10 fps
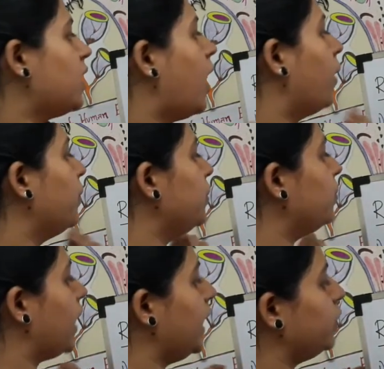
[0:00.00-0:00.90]
So how do
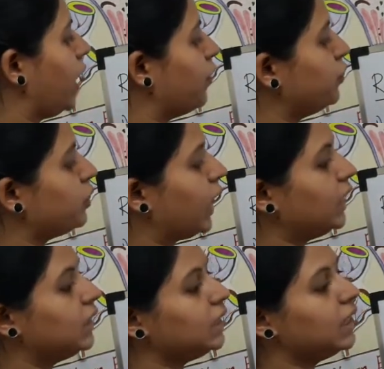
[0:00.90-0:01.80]
you write? You have to
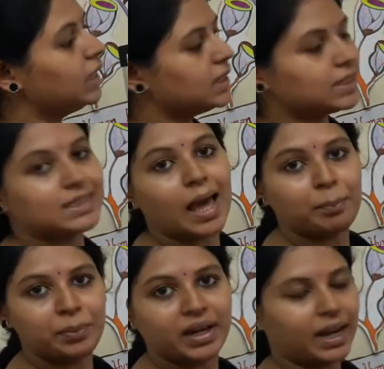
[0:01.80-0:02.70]
write it
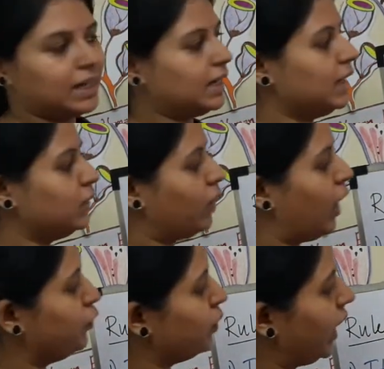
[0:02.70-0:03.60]
separately. You
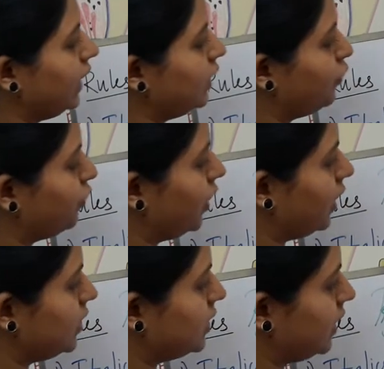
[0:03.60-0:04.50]
have to write the
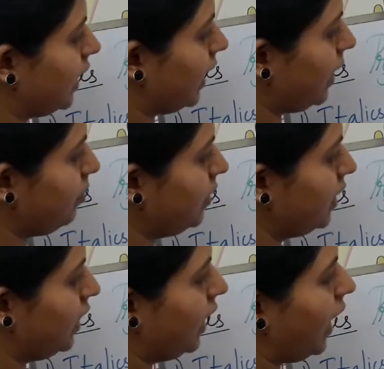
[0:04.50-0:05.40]
first name
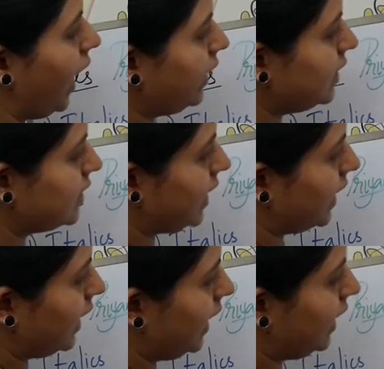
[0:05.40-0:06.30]
and the
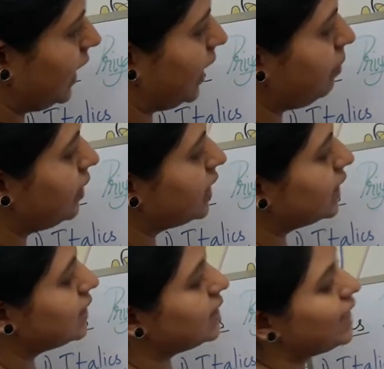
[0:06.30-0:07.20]
second name
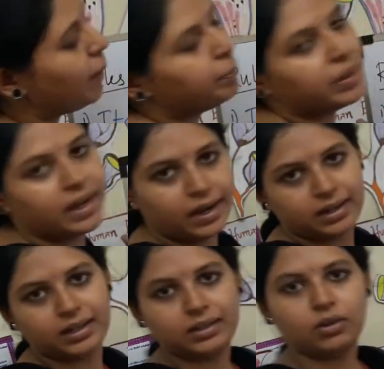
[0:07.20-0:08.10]

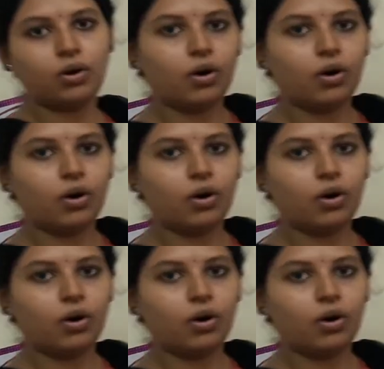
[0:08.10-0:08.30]
separately.